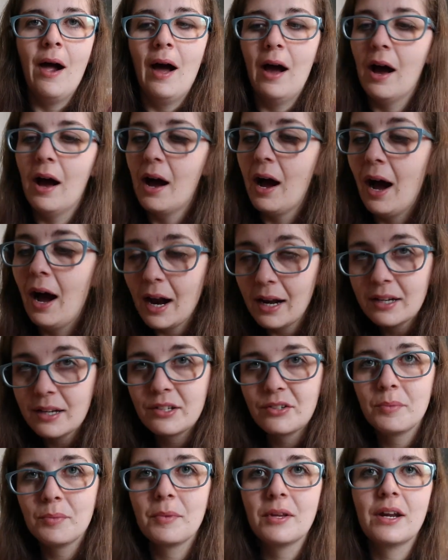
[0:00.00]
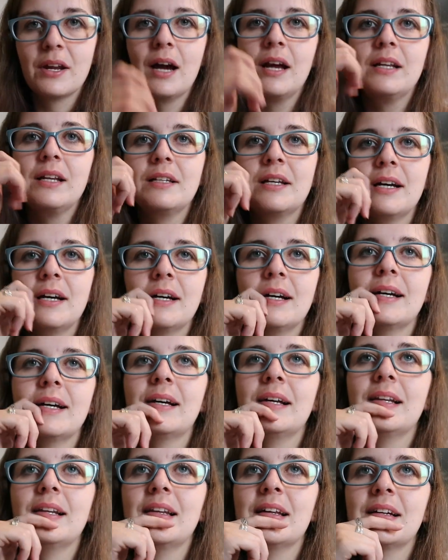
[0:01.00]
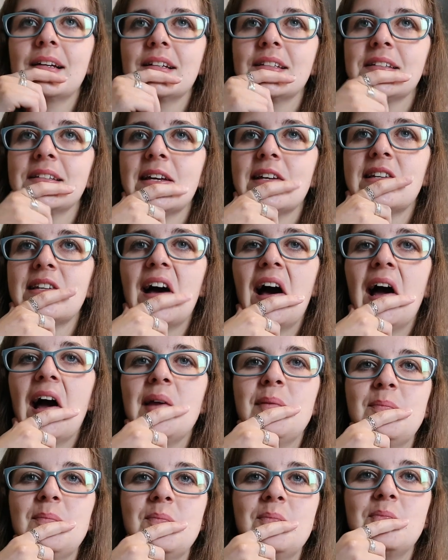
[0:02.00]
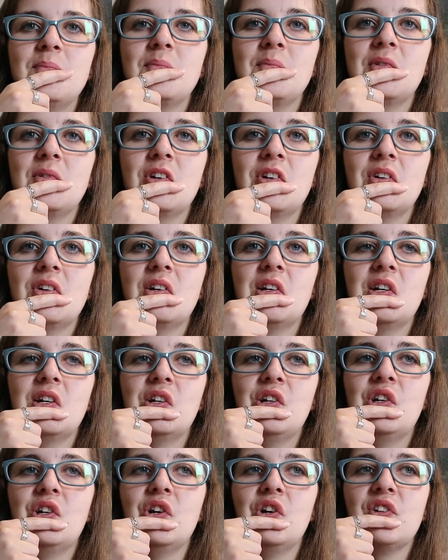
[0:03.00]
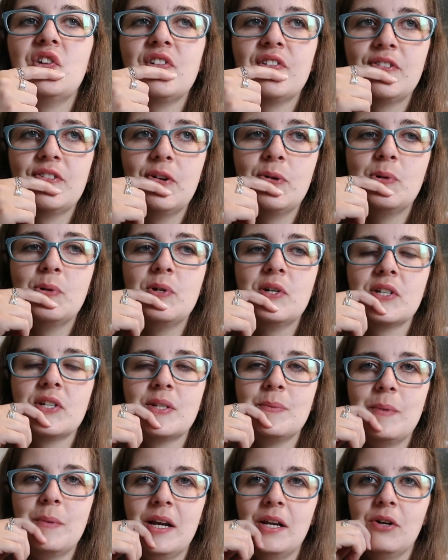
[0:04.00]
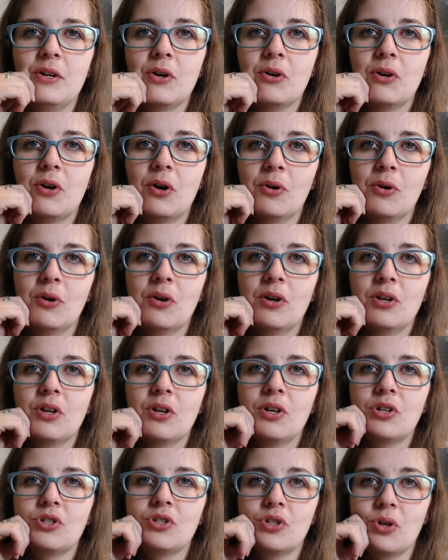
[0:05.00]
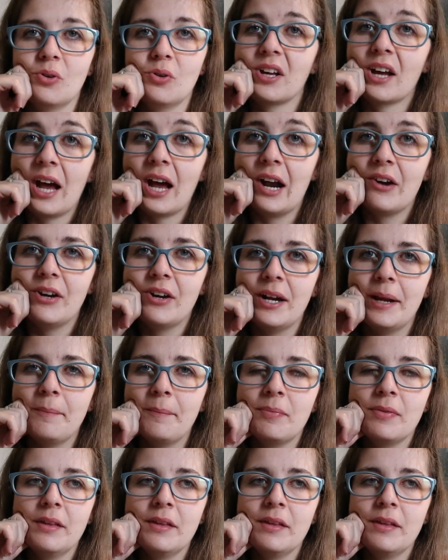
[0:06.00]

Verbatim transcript: Uh, highlights from the night, uh, like I said, I'm gonna focus mainly on Joel and Carrie,